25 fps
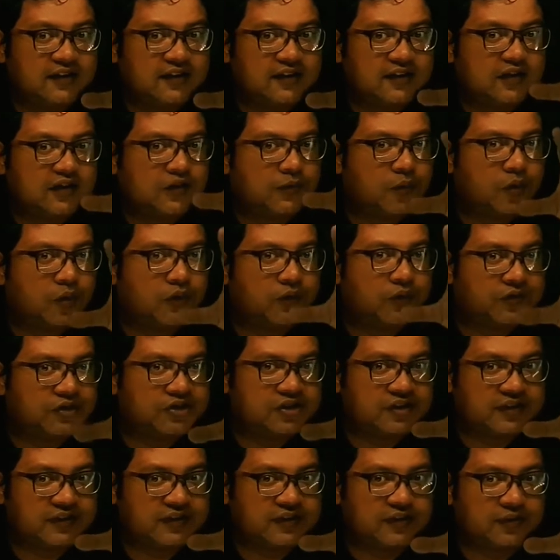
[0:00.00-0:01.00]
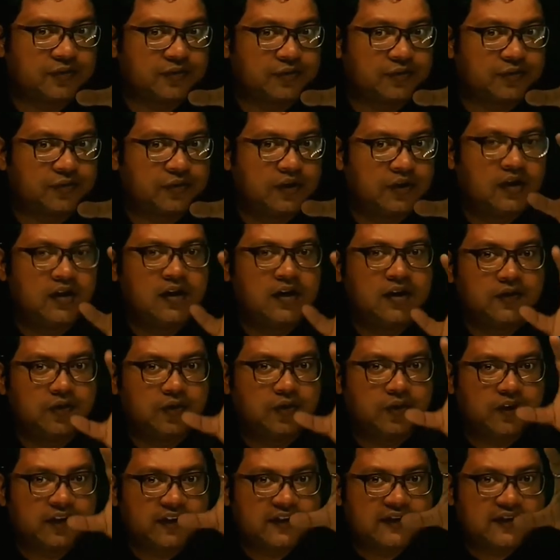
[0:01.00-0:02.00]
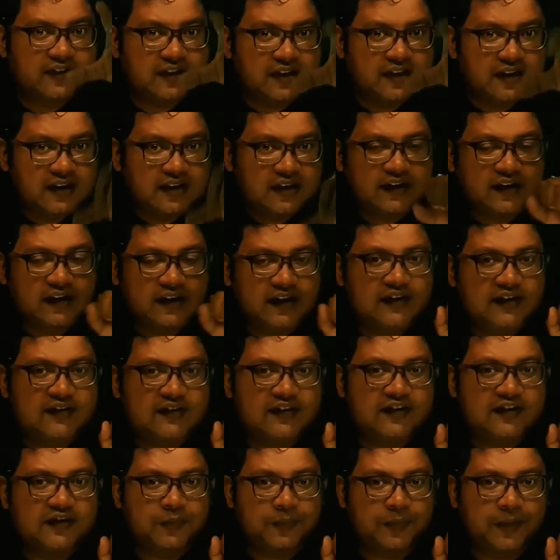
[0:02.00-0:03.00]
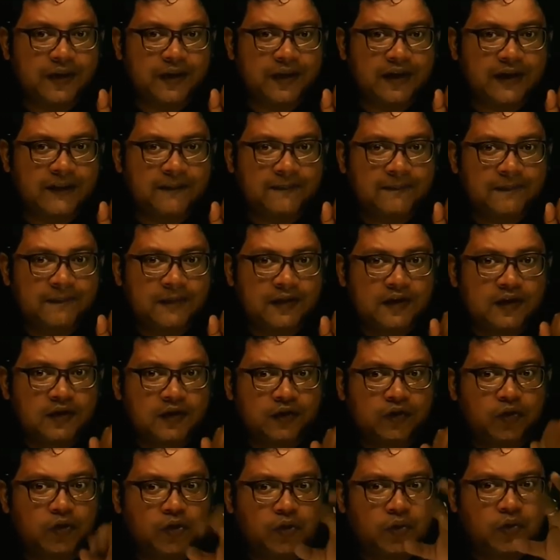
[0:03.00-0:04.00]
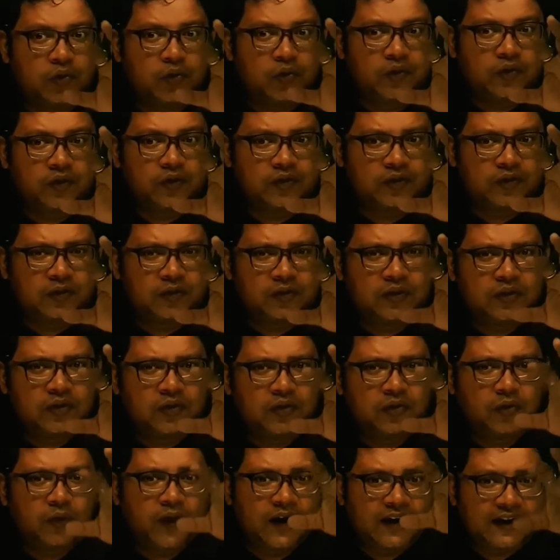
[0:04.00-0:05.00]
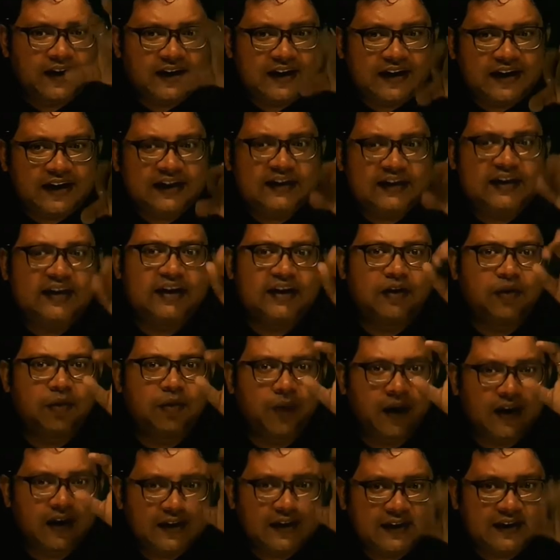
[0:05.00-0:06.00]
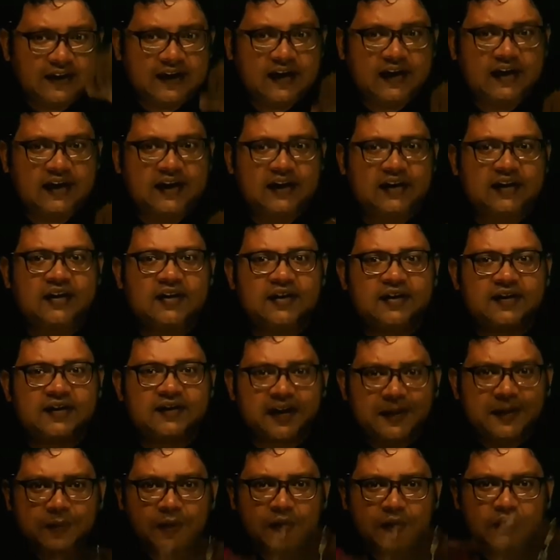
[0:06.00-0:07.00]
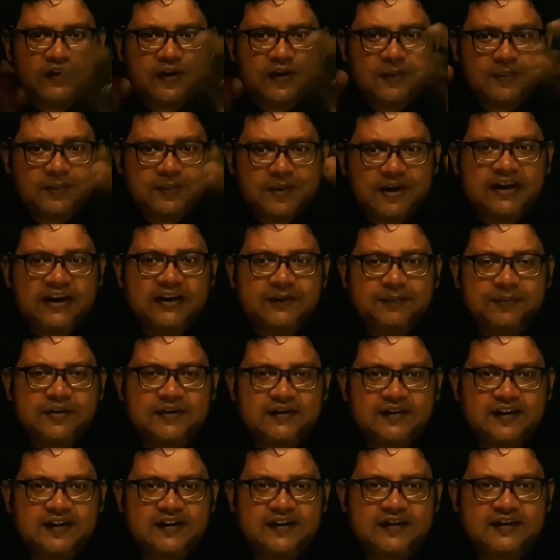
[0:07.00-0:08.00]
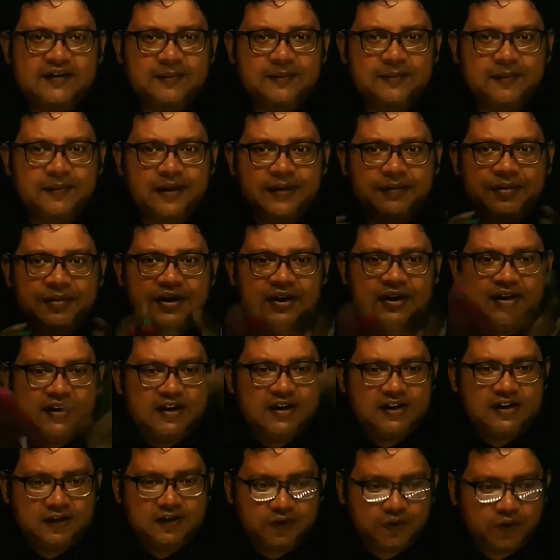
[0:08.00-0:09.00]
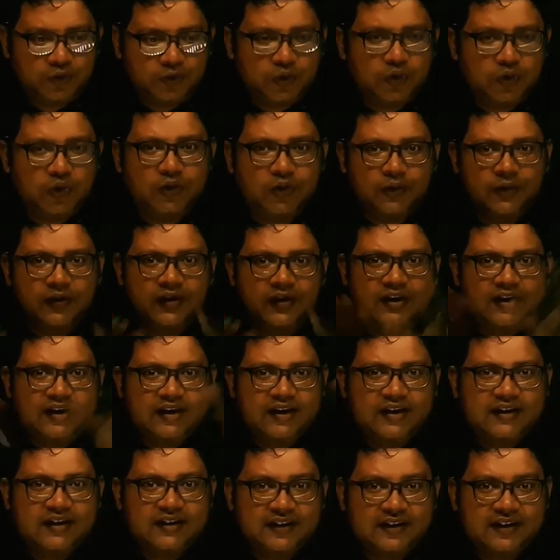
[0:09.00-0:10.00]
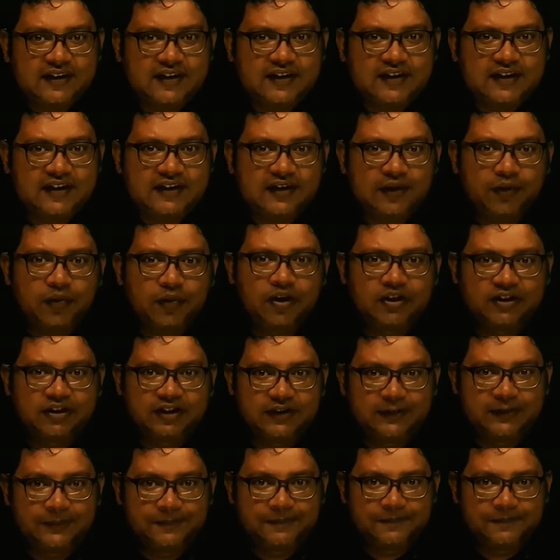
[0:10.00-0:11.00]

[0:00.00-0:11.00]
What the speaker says: small fishes, so it kills its prey. So while eating, while killing, some of the meat pieces may be thrown here and there in the water,